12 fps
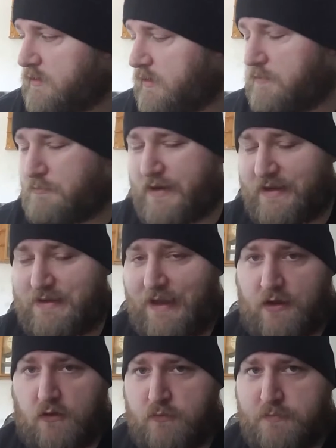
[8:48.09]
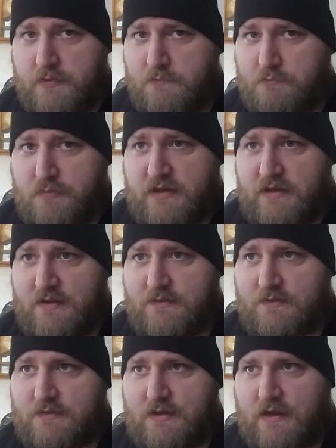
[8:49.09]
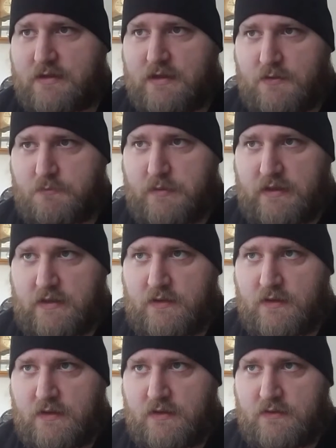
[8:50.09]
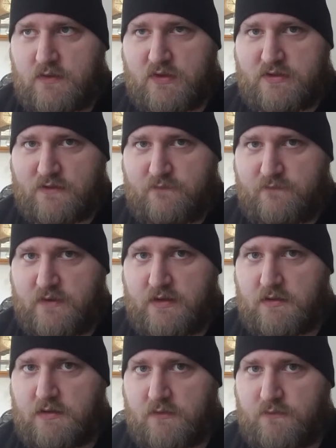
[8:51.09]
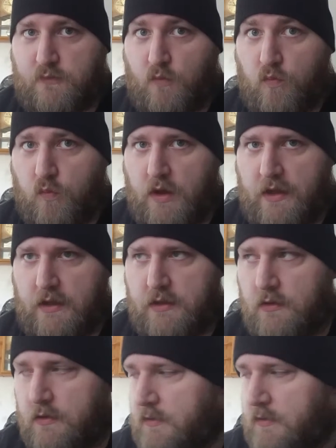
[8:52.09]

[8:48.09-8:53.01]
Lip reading: It might help, but it's not going to be the definitive way.